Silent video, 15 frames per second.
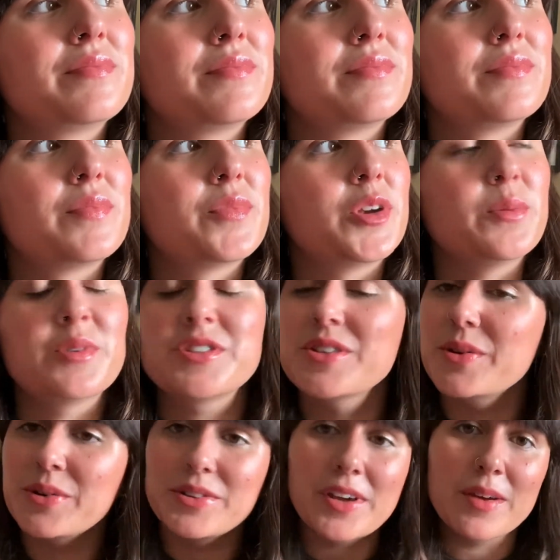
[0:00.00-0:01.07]
pretty much the whole
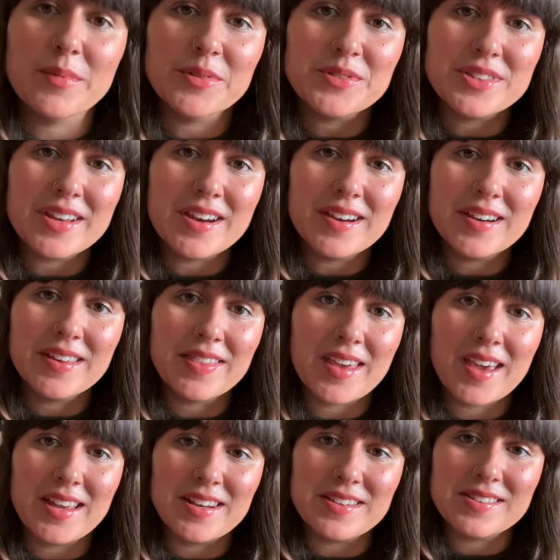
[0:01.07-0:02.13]
time I was there, in the
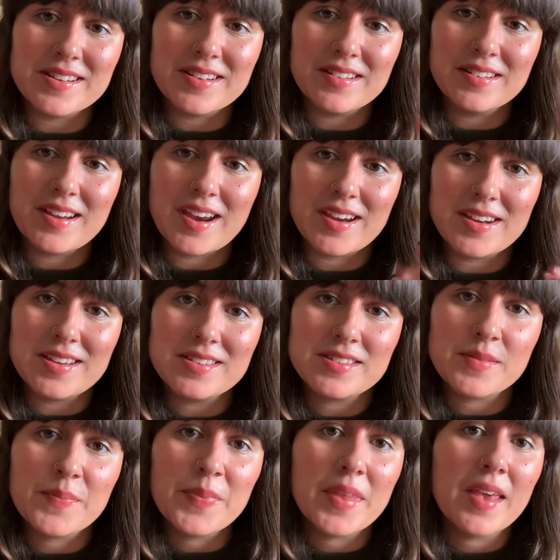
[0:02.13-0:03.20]
80s and 90s,
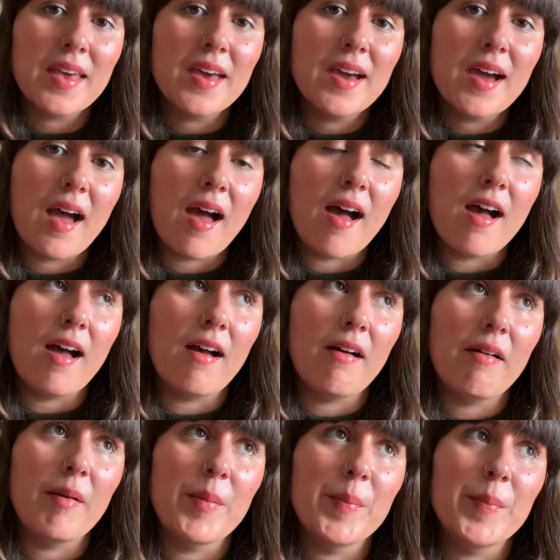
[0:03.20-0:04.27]

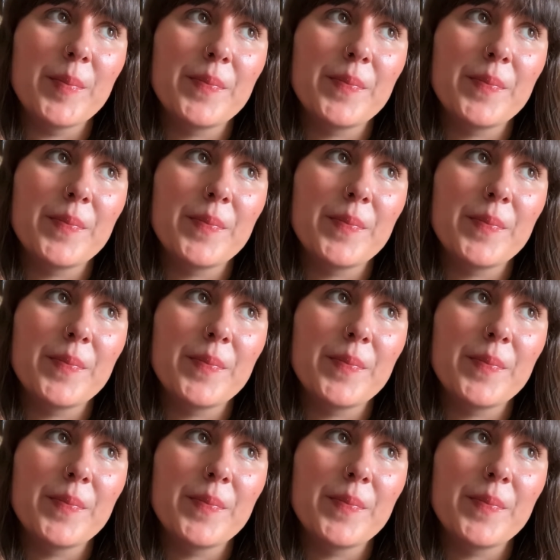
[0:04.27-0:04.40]
and